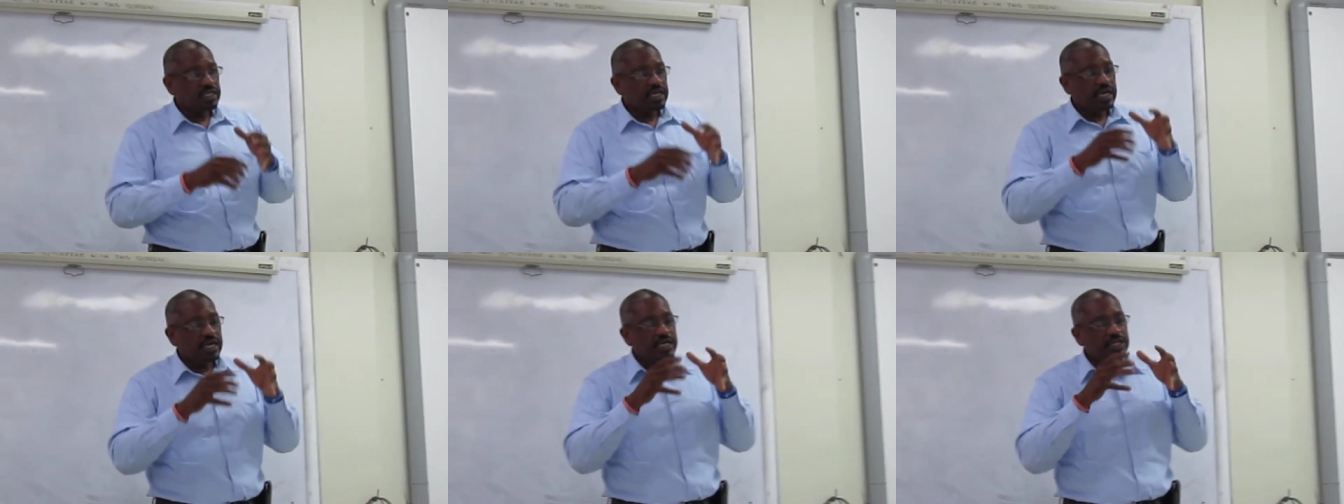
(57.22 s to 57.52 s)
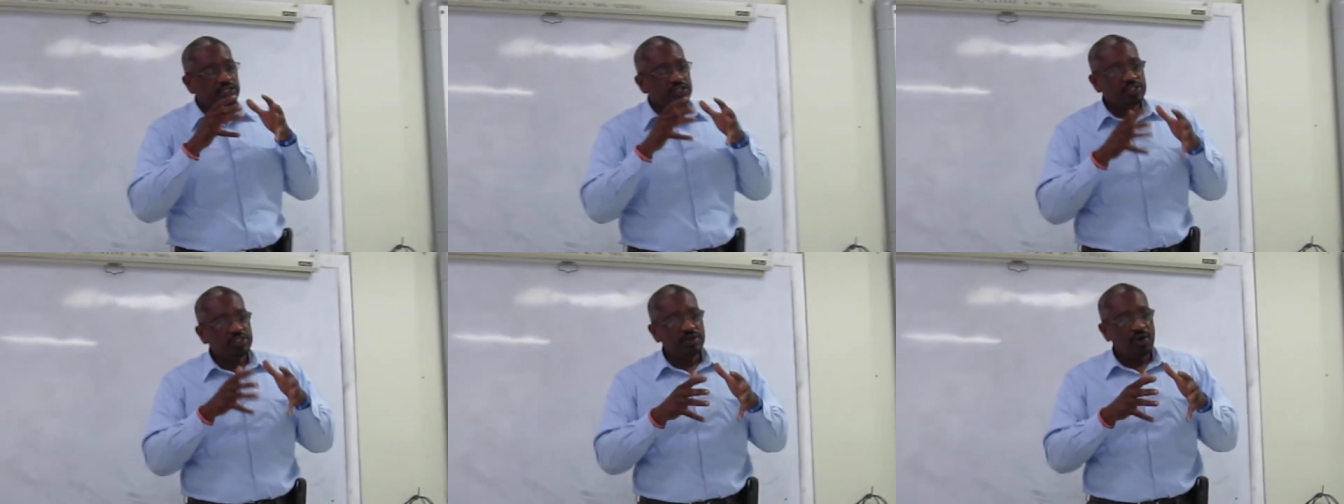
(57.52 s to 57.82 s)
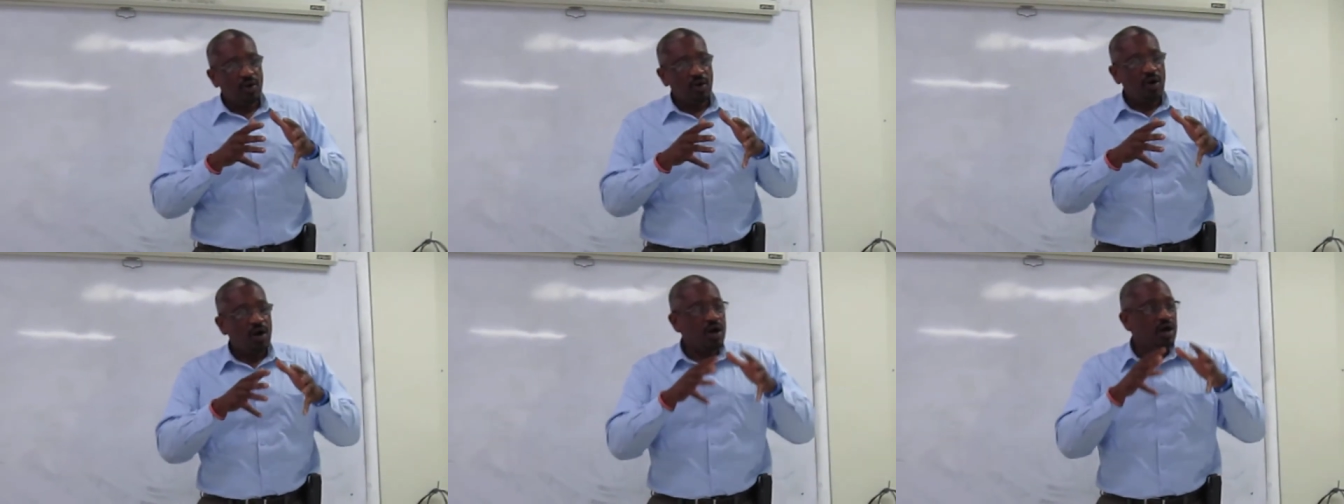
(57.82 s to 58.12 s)
that
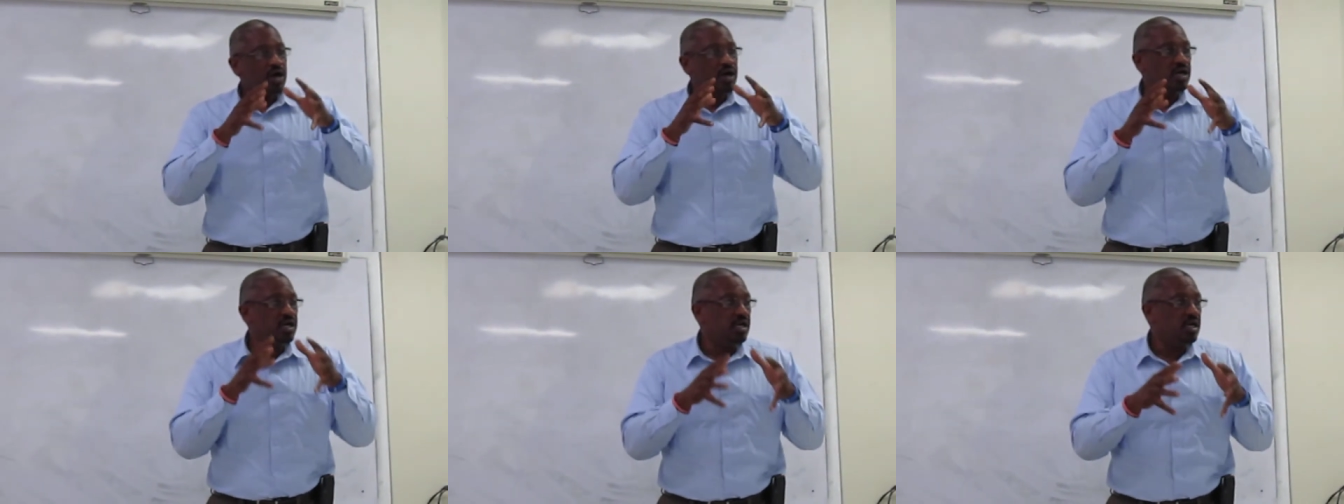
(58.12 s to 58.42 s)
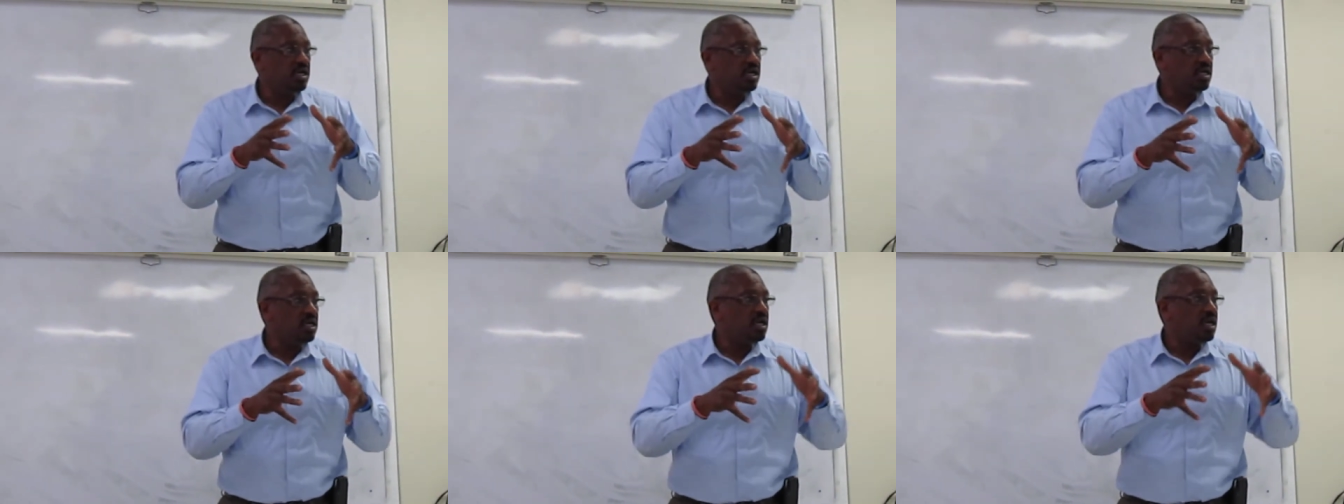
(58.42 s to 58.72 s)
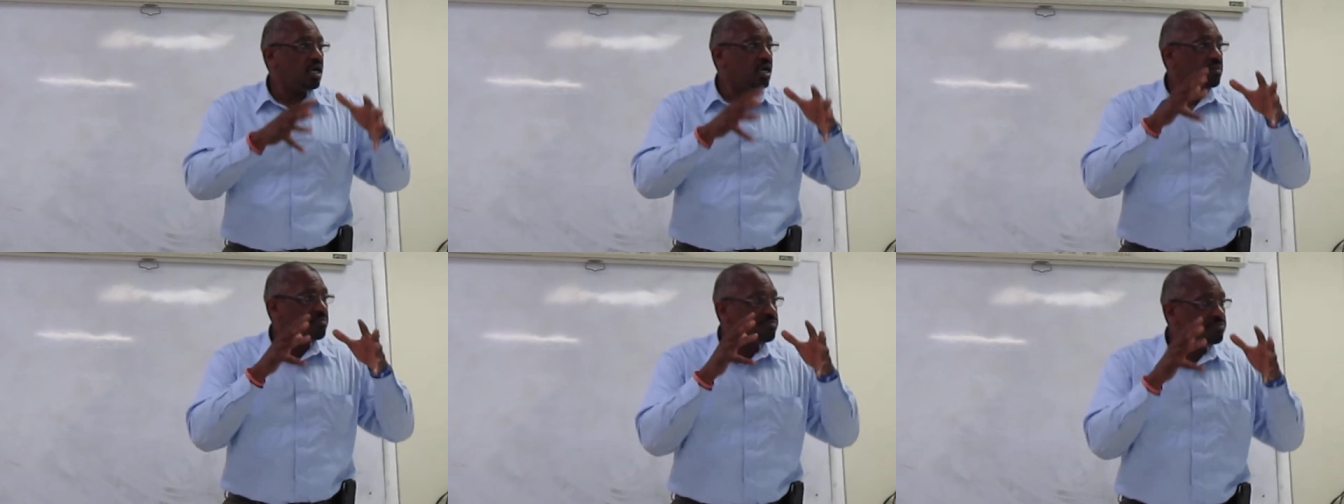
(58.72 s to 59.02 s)
ensure good
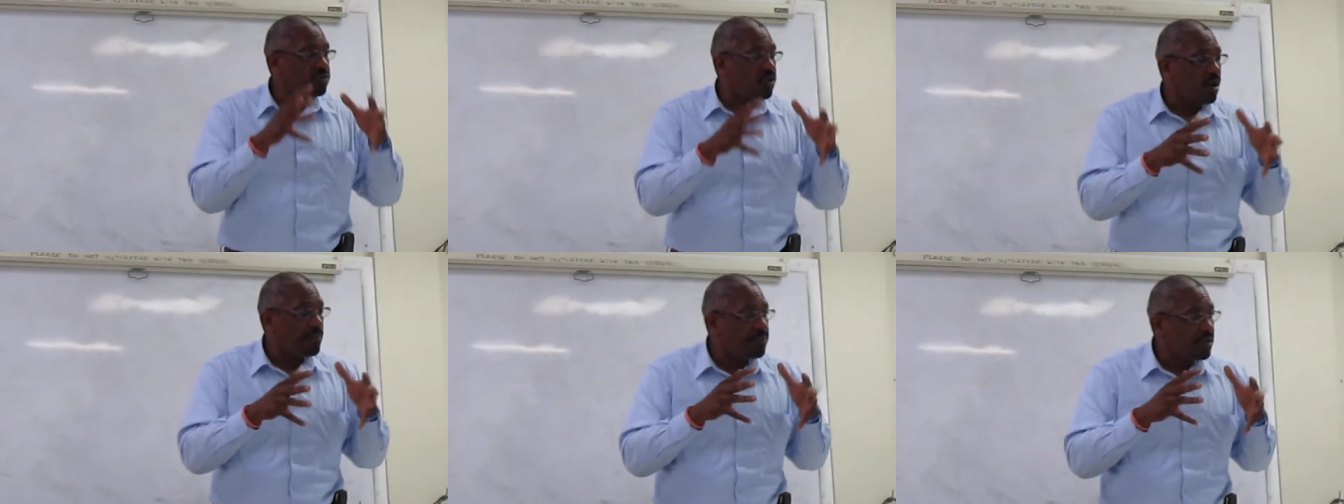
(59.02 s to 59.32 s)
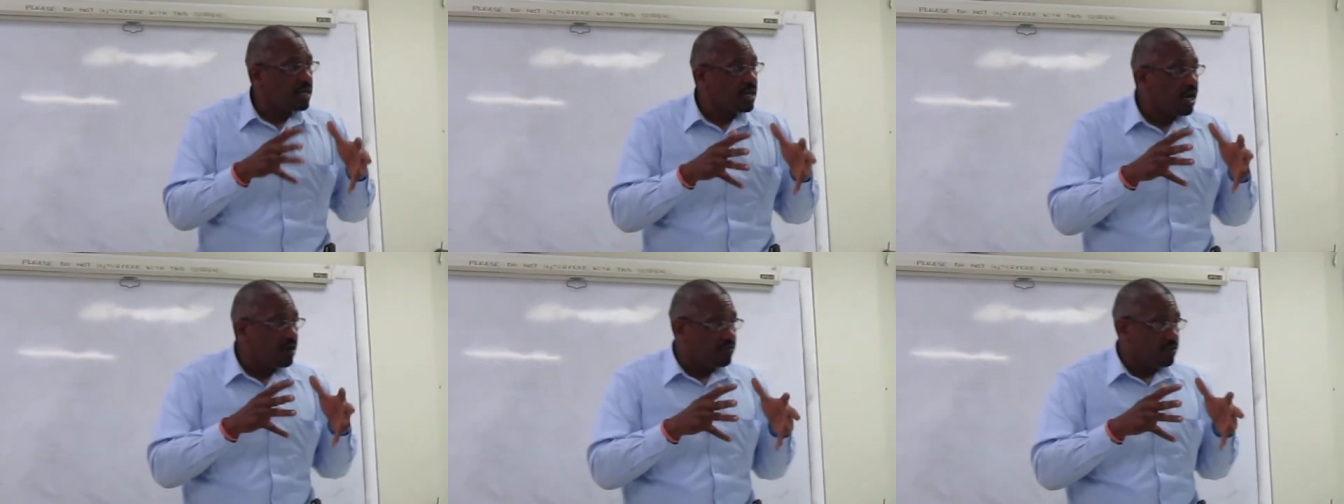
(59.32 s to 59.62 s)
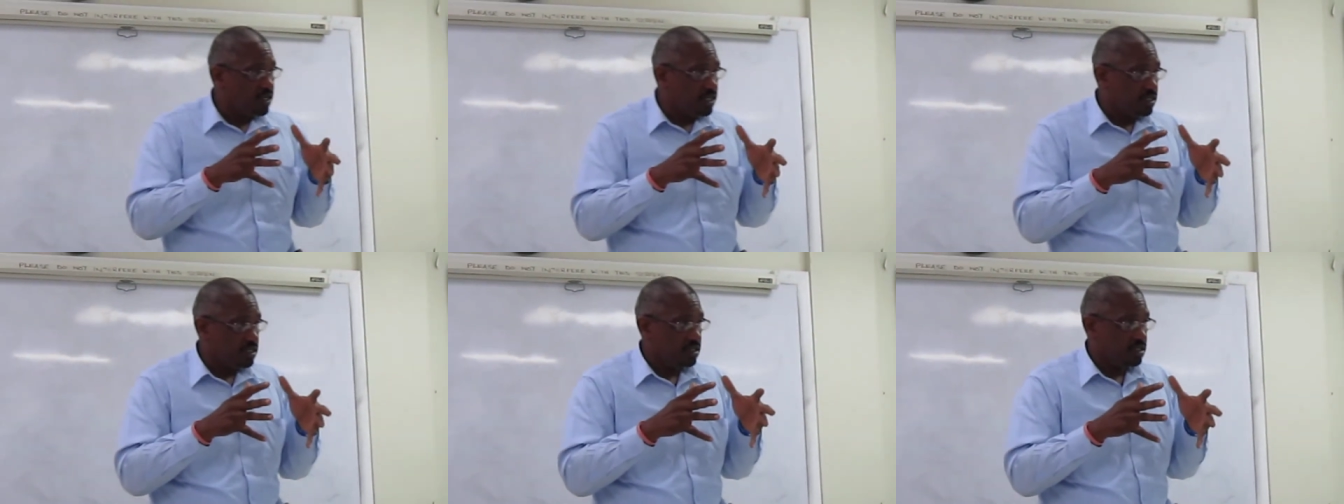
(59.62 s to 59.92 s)
and proper
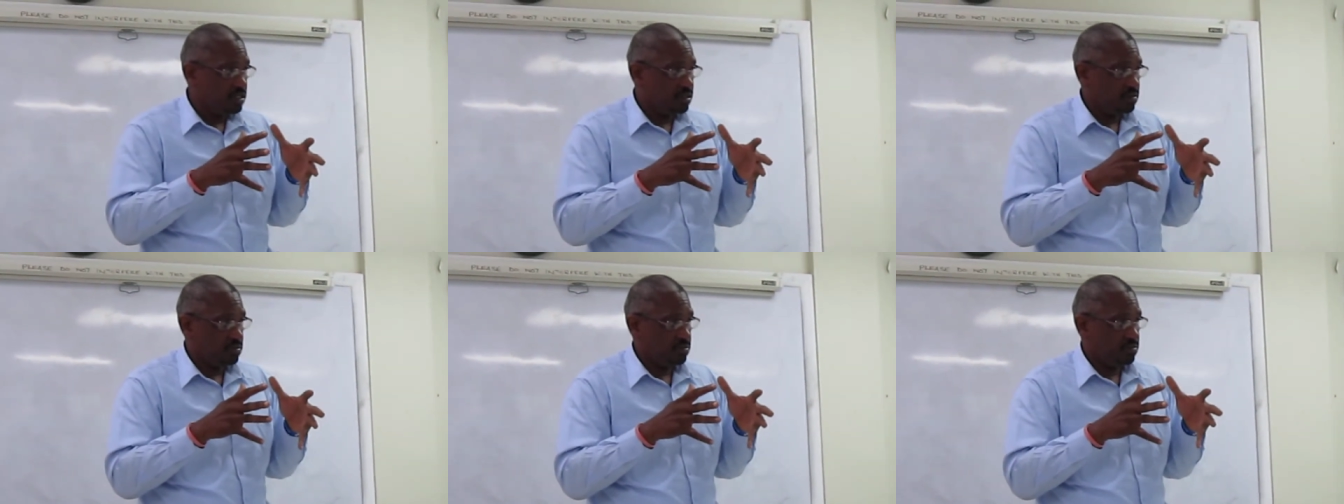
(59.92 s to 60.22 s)
governance